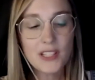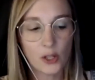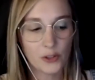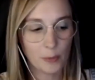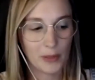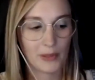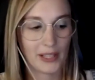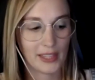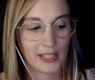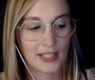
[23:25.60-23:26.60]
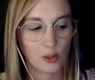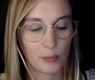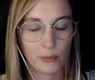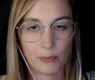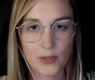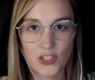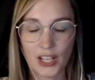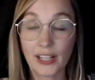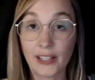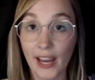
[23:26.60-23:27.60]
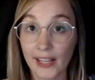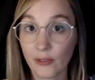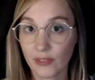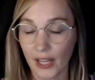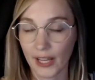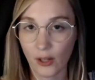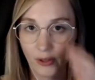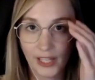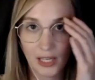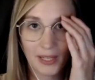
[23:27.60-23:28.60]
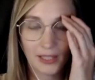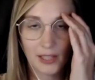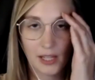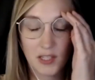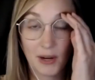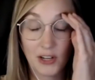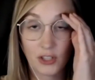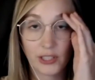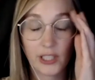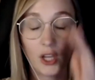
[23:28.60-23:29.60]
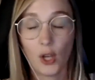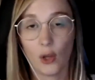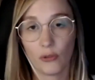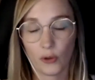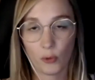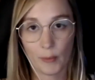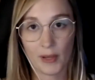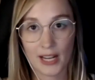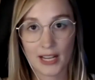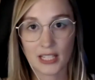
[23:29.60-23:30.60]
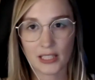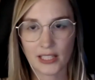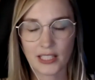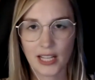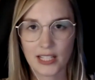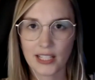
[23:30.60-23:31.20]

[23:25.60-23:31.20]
other people, I think, still shed a negative light on gaming, and then especially for women, as in that's